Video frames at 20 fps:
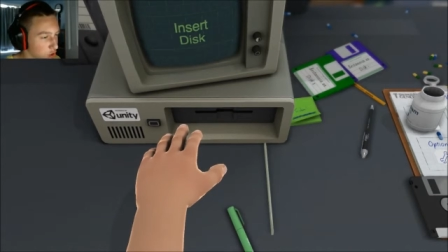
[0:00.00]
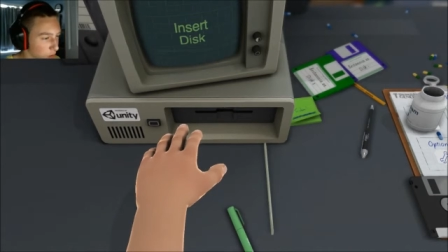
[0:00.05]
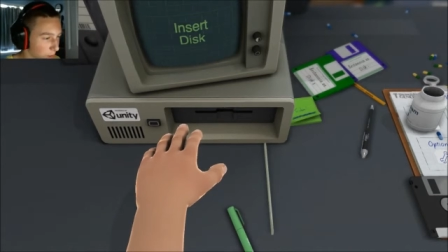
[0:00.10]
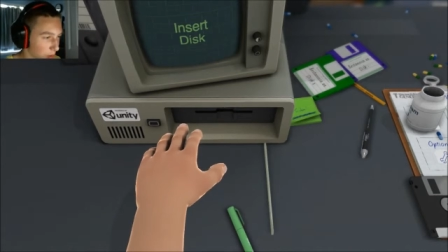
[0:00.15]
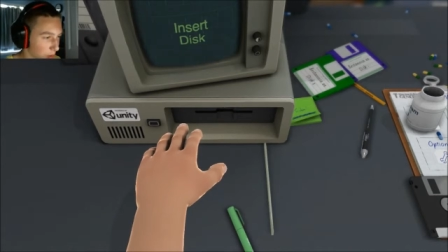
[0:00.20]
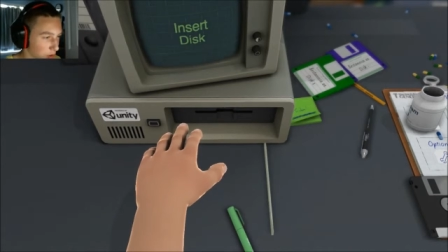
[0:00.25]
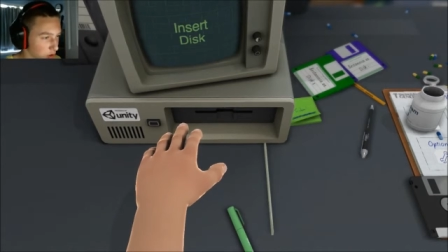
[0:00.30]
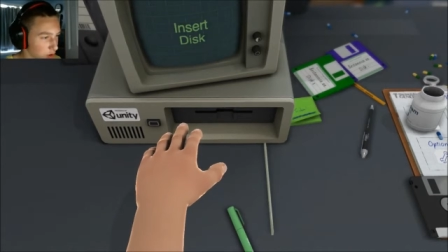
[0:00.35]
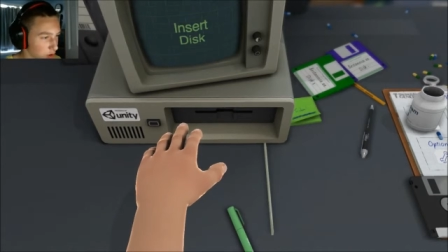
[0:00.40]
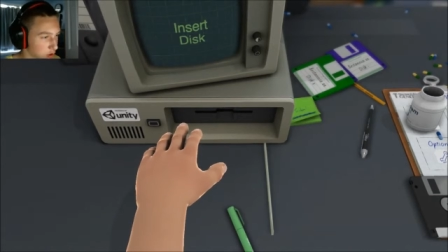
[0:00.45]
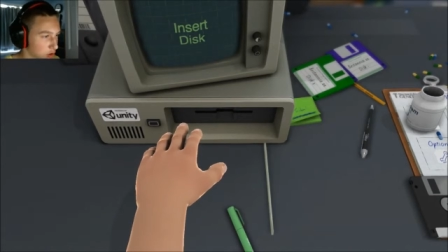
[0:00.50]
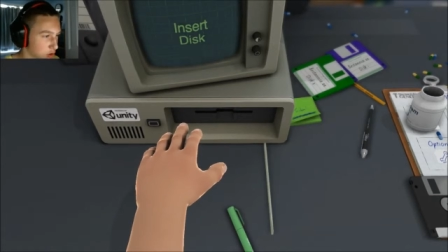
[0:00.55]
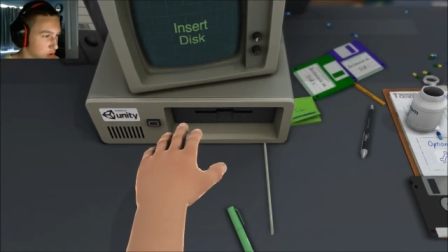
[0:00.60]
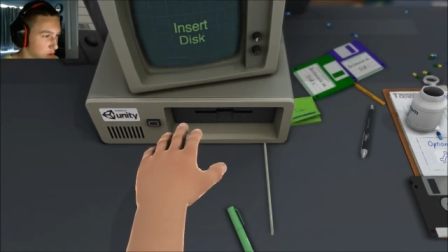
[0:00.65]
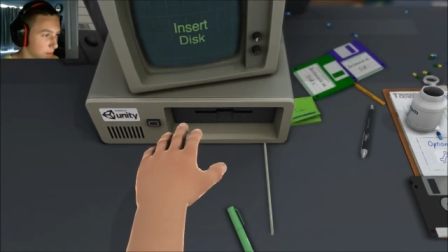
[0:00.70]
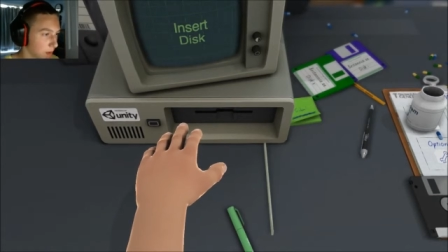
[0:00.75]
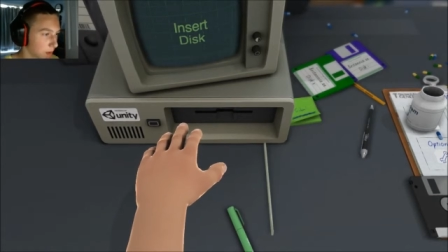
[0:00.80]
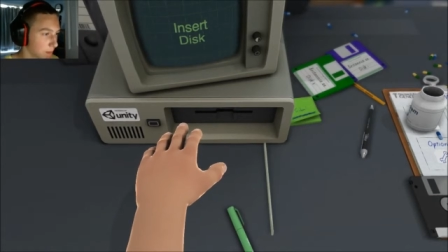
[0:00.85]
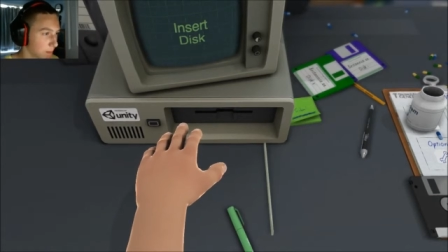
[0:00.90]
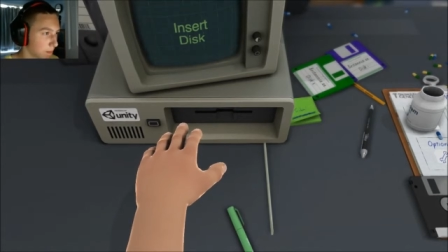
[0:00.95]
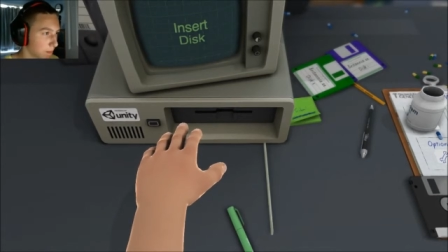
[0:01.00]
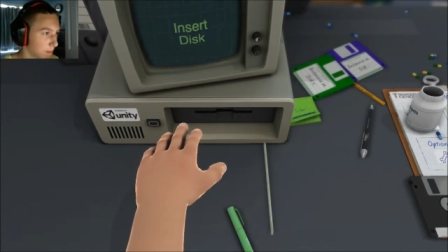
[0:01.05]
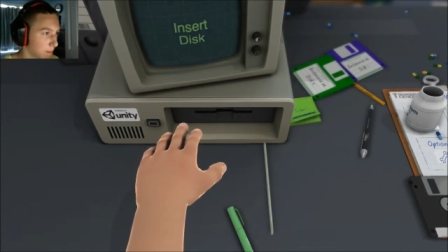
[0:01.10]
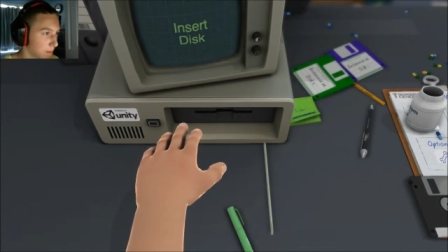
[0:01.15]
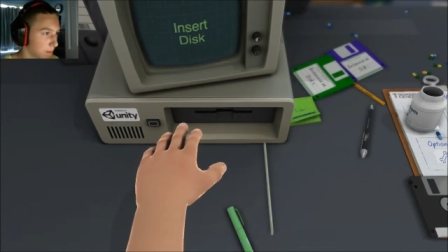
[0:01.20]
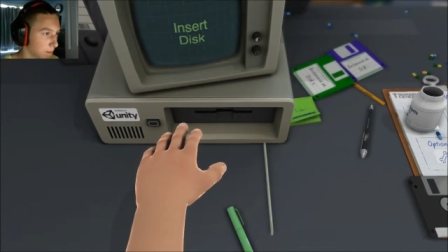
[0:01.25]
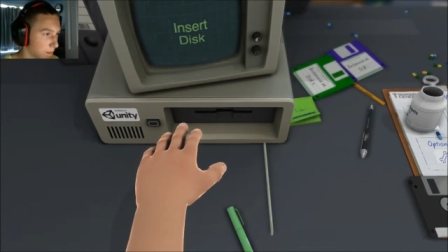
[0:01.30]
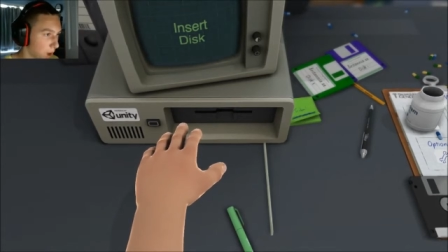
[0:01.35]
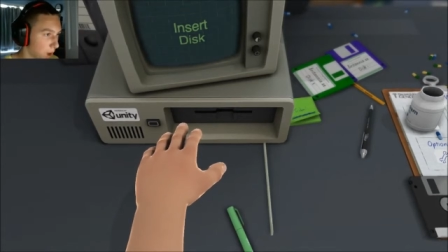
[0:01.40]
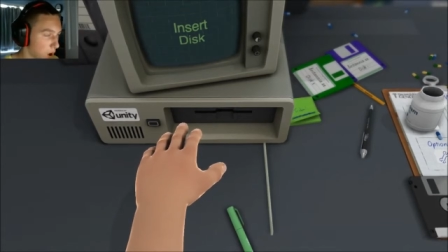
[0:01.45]
You put the stupid
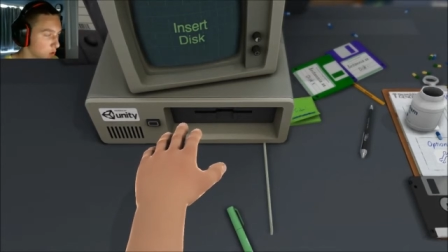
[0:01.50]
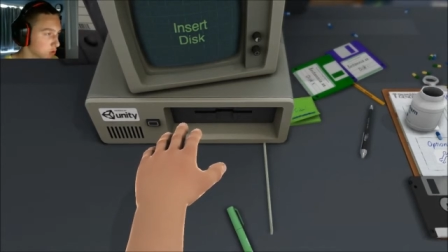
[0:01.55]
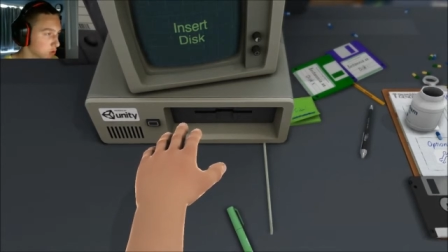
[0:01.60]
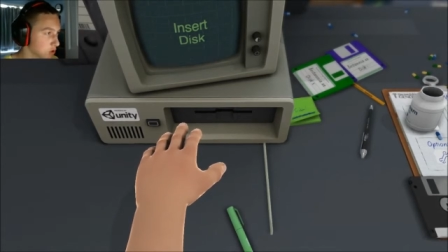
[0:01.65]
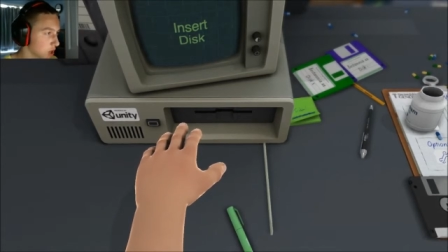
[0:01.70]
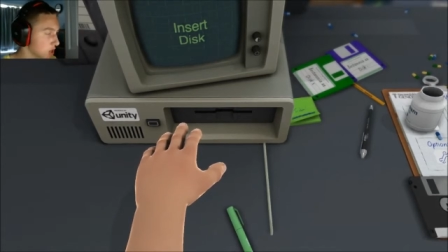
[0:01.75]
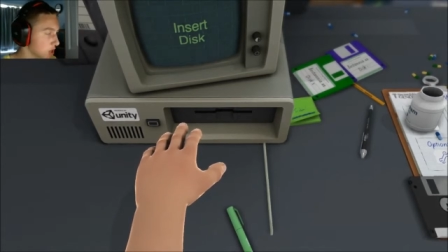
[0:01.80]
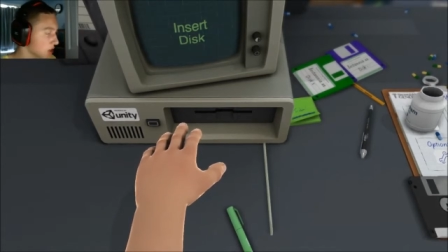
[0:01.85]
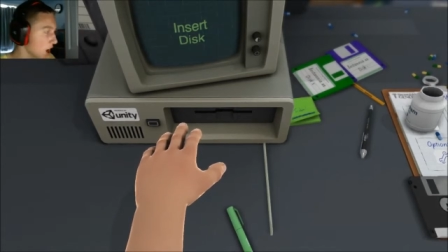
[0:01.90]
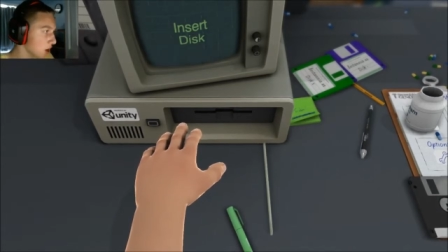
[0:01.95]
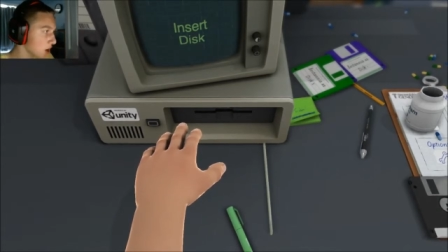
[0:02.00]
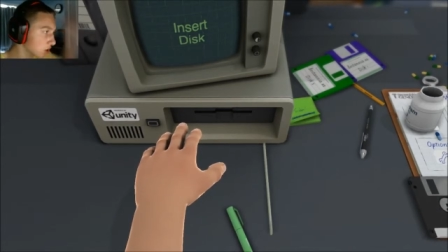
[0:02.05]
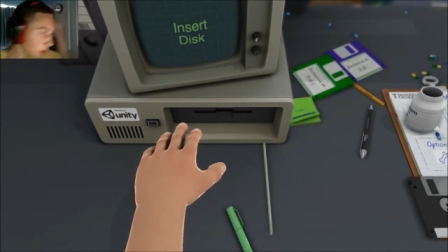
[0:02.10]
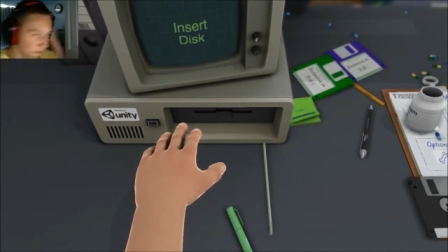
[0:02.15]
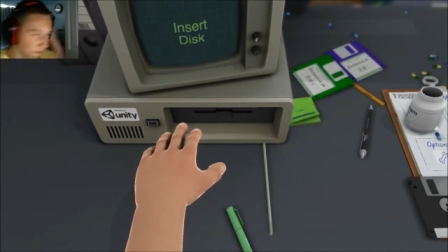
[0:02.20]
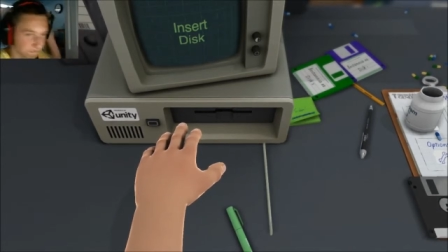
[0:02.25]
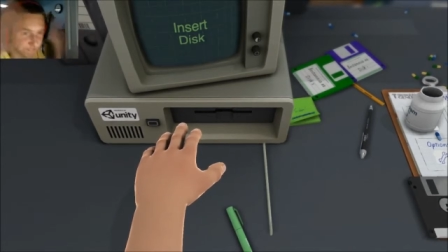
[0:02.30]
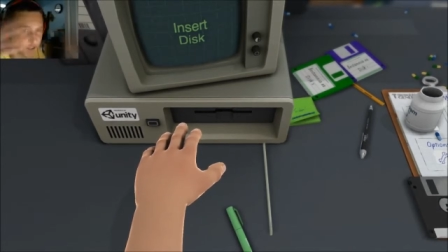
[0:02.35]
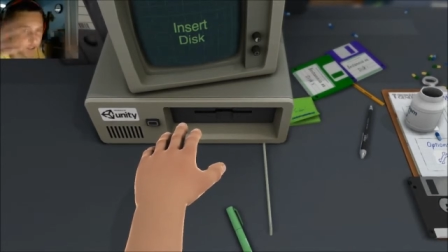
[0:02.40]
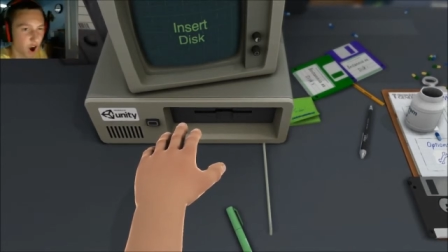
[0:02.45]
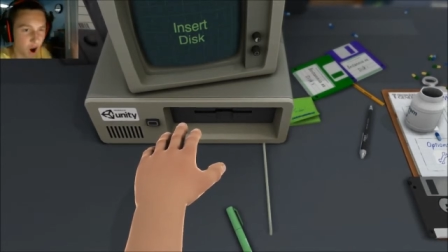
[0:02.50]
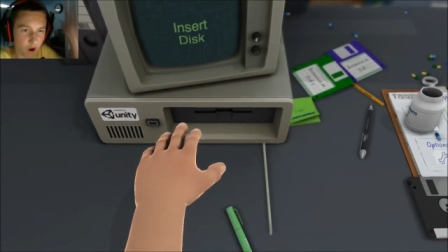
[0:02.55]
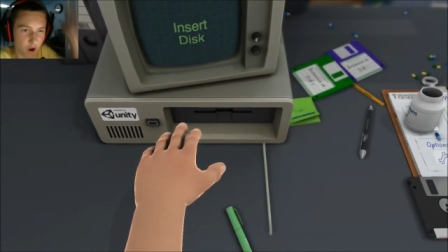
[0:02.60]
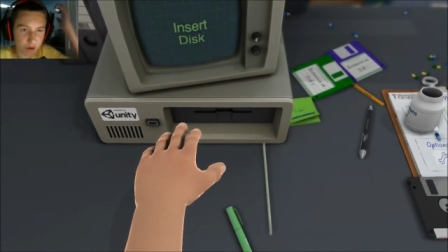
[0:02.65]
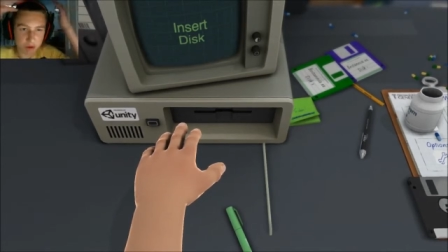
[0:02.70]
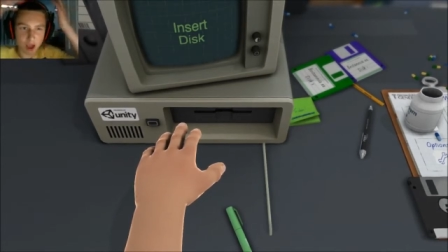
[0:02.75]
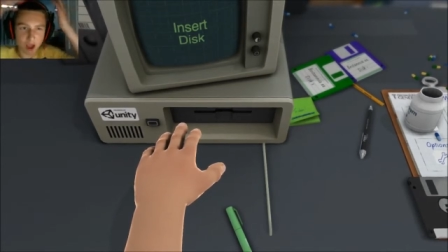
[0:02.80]
mouse, and there's a phone.